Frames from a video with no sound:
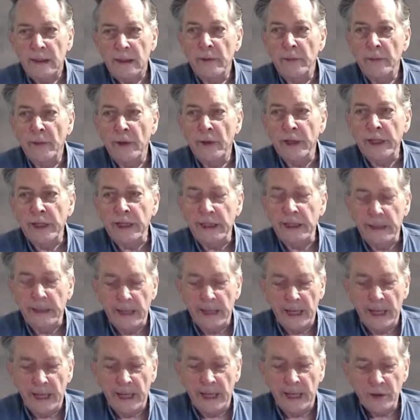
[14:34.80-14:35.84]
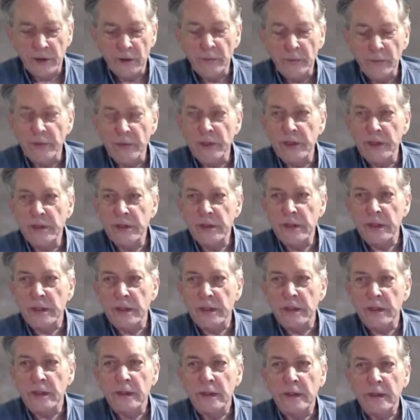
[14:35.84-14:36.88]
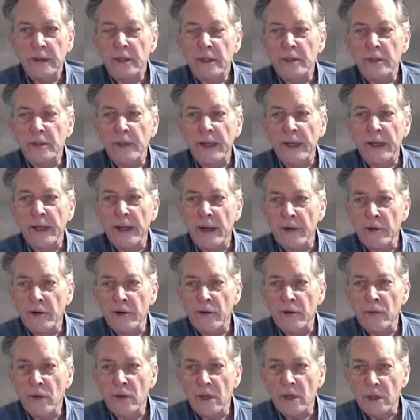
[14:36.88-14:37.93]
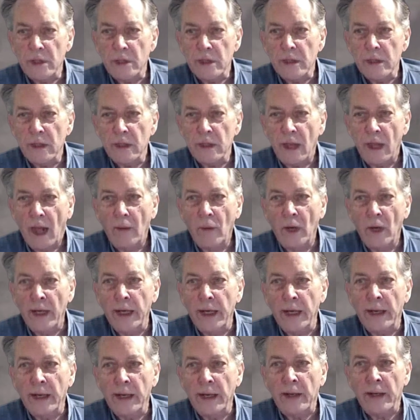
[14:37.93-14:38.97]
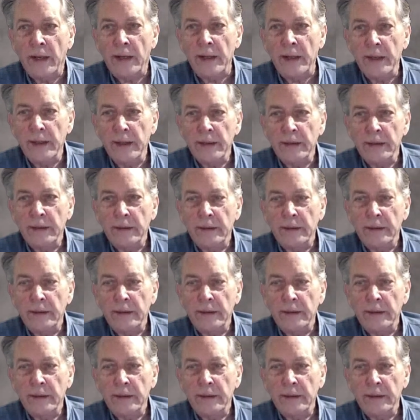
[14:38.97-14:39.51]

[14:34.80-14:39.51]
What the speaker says: The body heat the astronaut produces, it's about 100 watts, working hard.